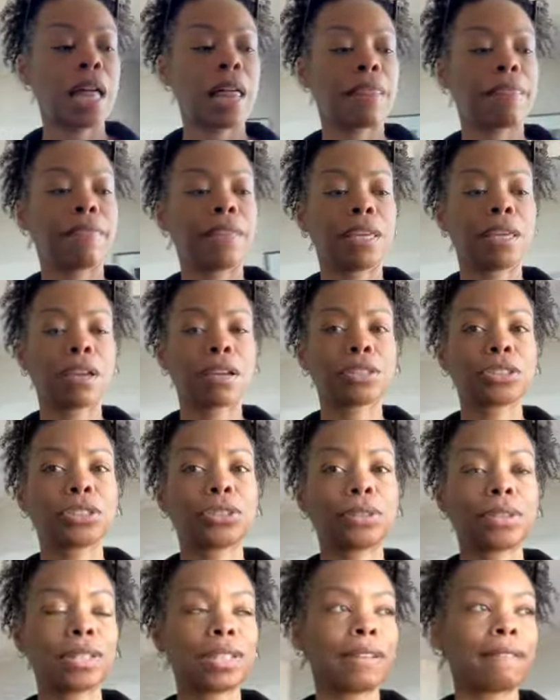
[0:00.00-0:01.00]
the
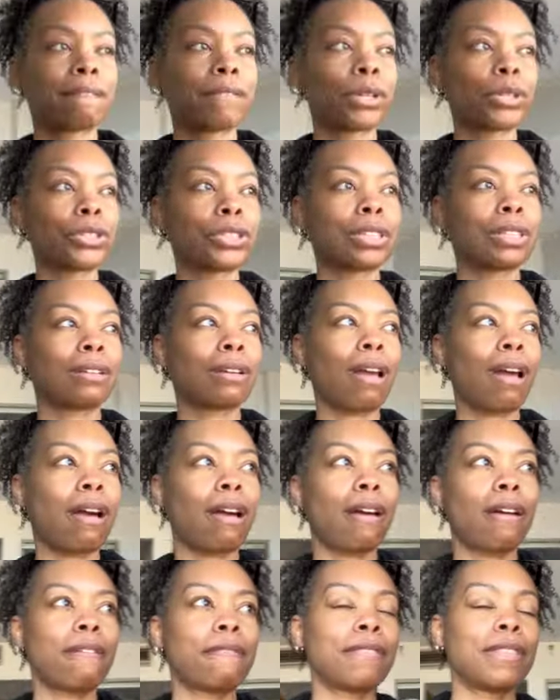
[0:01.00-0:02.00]
Australian version
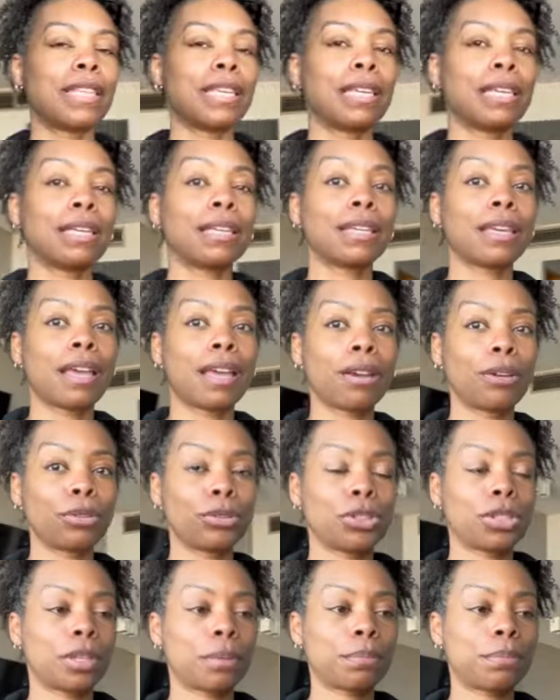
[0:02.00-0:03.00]
of the kettle
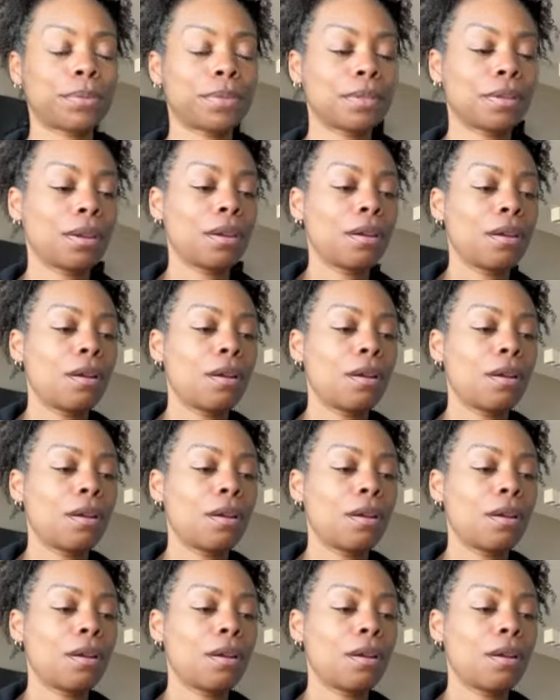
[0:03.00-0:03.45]
chips